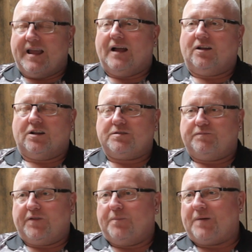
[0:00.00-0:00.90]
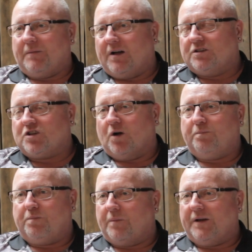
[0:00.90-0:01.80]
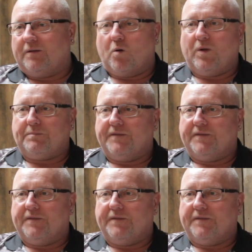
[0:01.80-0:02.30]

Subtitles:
Yeah, I got for the Premier League, I got told probably a week